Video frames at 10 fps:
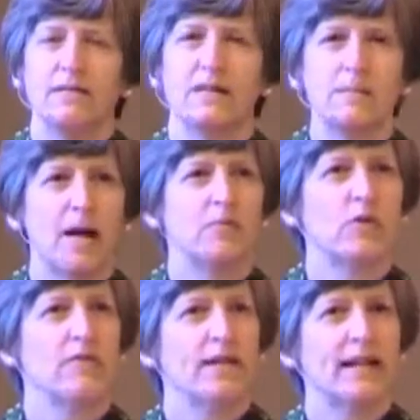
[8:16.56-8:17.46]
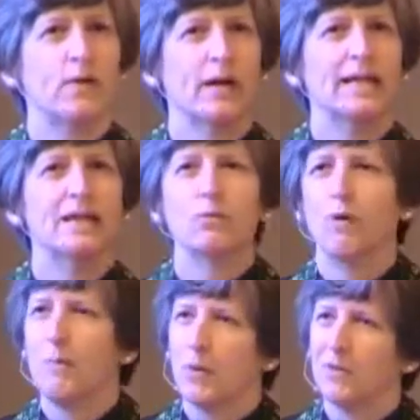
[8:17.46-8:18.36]
Sometimes we feel like we're in the
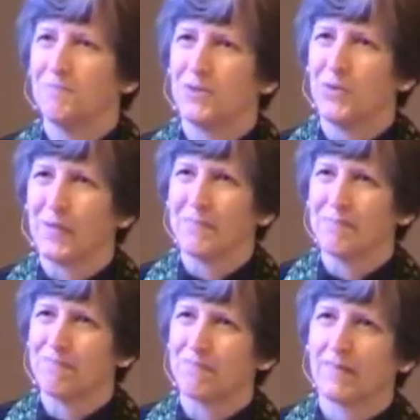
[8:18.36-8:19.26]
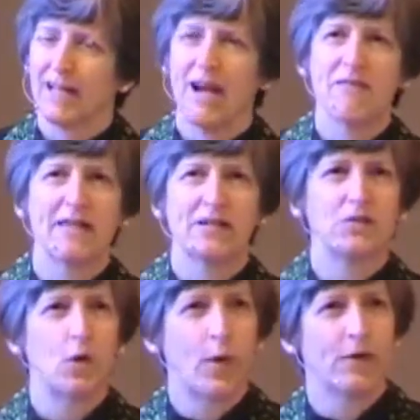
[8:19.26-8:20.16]
rubble, don't we? Everything
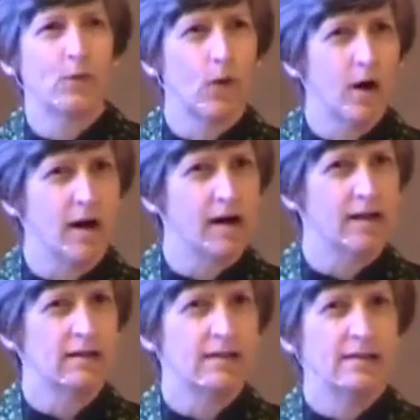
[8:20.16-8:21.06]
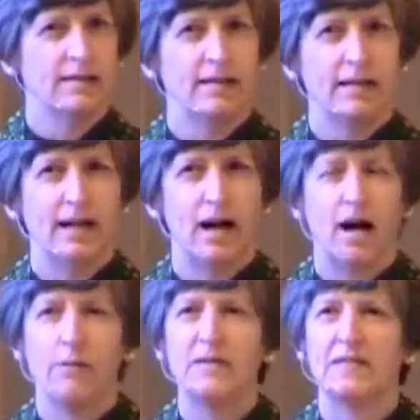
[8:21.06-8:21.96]
is going wrong.
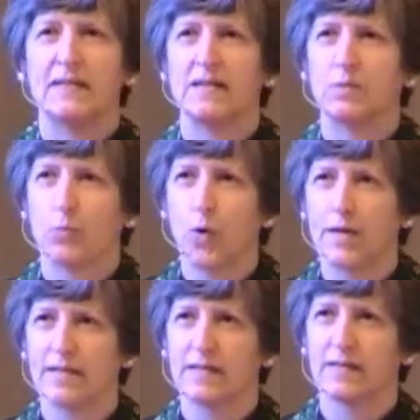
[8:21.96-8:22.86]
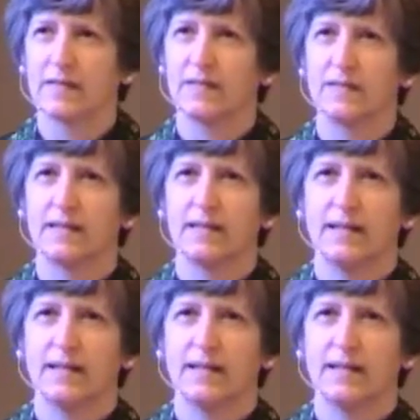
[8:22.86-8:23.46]
All we see is brokenness.